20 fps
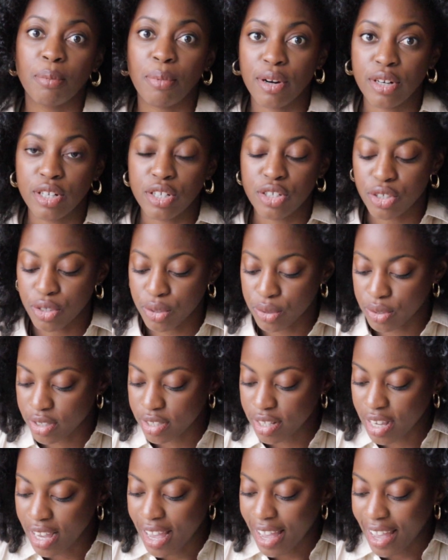party shoots,
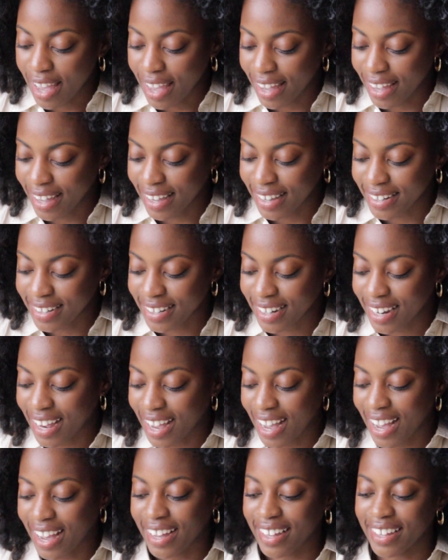and
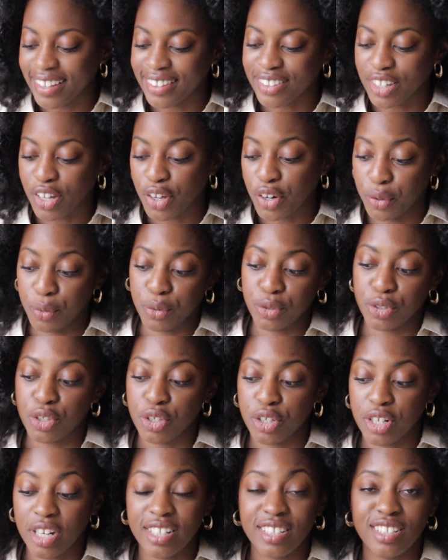I thought it was
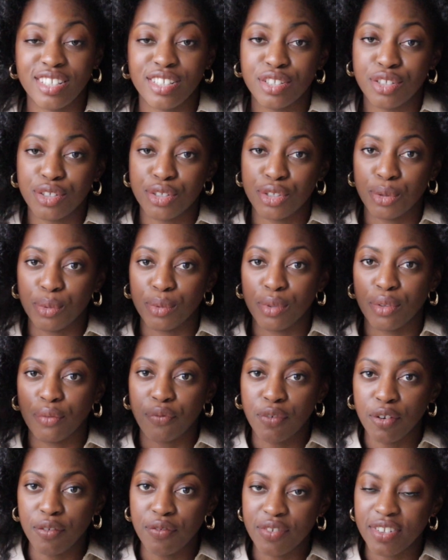a good idea to shoot with the
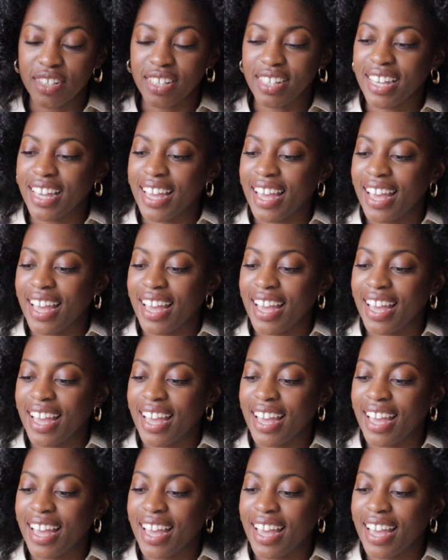50.